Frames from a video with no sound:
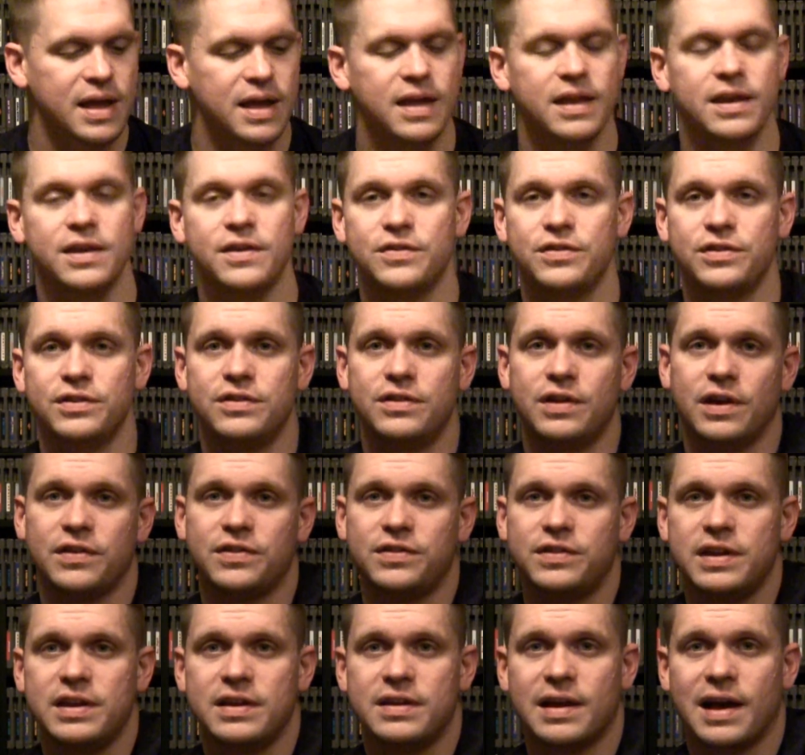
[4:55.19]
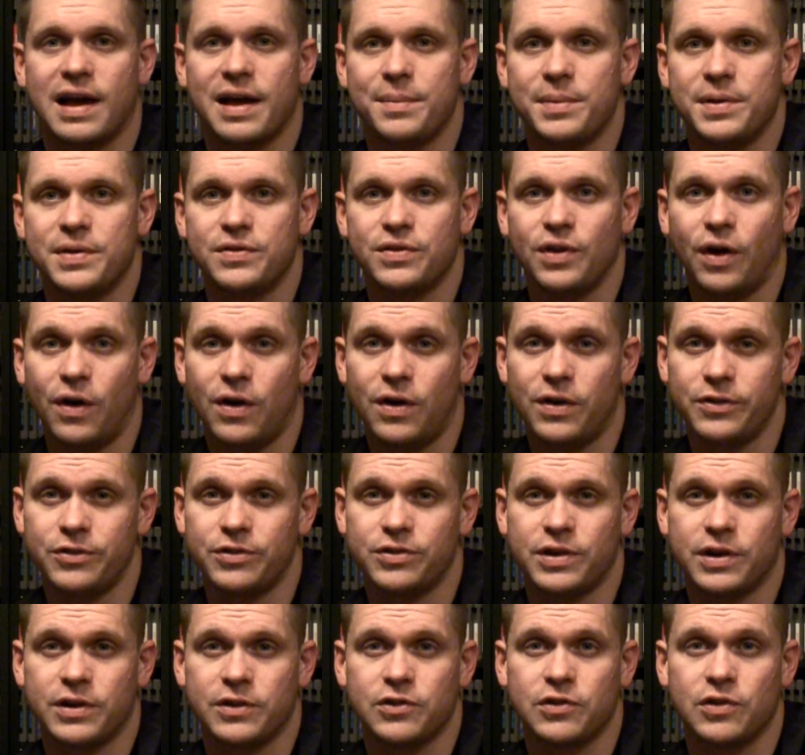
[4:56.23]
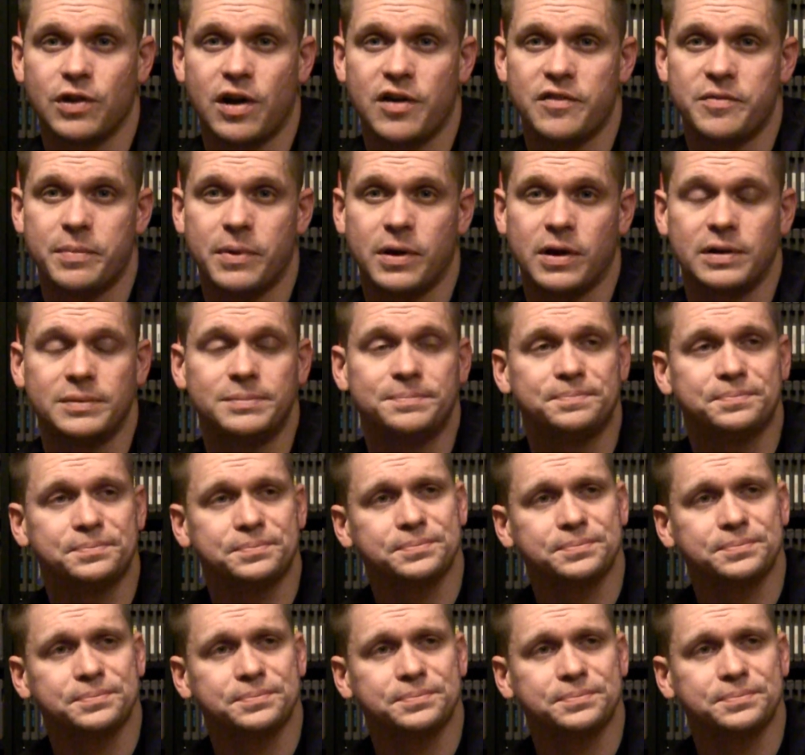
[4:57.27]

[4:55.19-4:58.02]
It is Dusty Diamond's All-Star Softball.